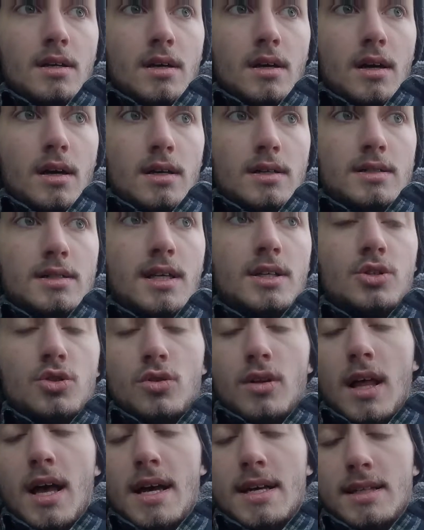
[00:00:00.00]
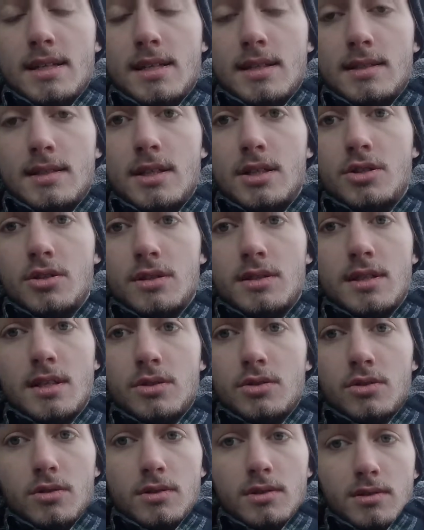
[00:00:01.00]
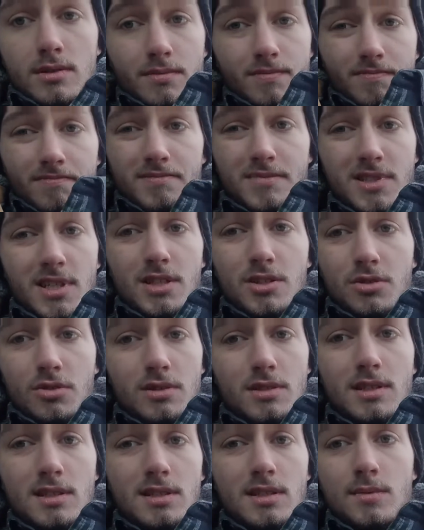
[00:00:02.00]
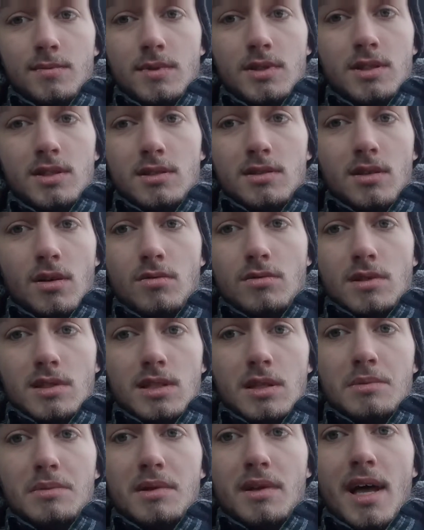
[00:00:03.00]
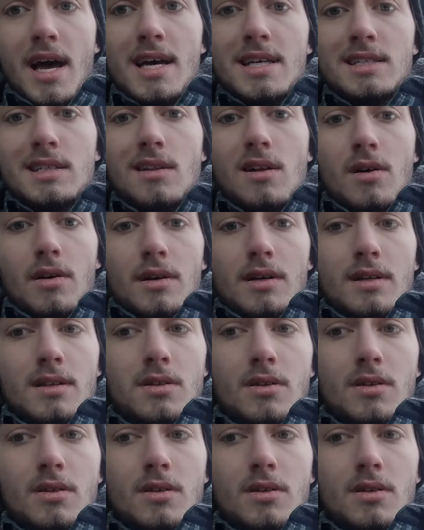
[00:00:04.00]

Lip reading: and centralized. Essentially, central systems just don't seem to last long.